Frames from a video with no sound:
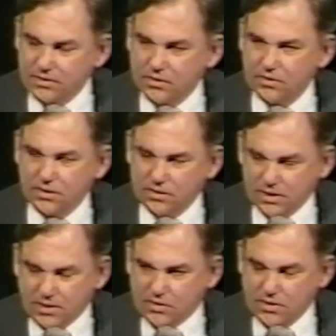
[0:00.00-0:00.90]

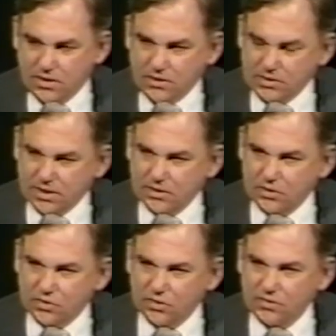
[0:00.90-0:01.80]
to he said to the
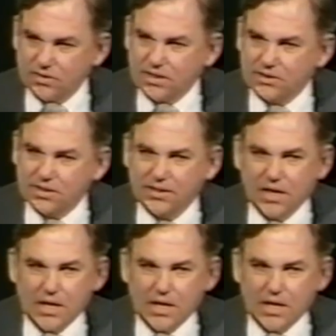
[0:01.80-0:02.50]
student, he said,